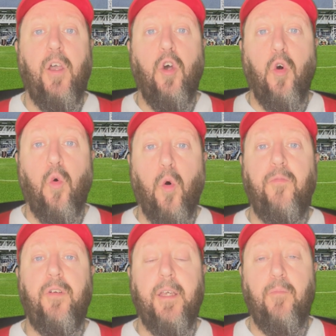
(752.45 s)

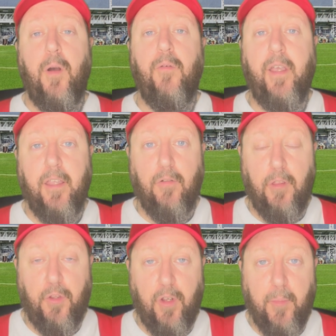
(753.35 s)
Hopefully, we'll get another
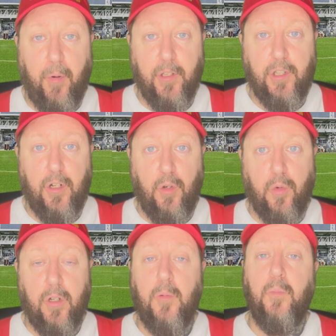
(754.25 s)
3 points at
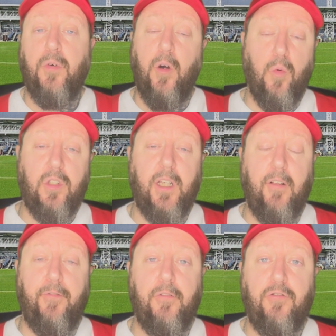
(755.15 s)
Luton, but I would settle
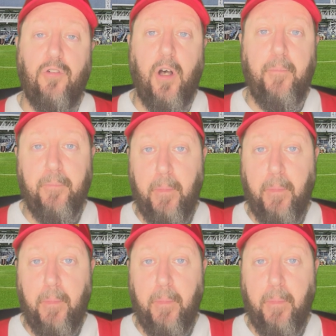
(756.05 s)
for a draw.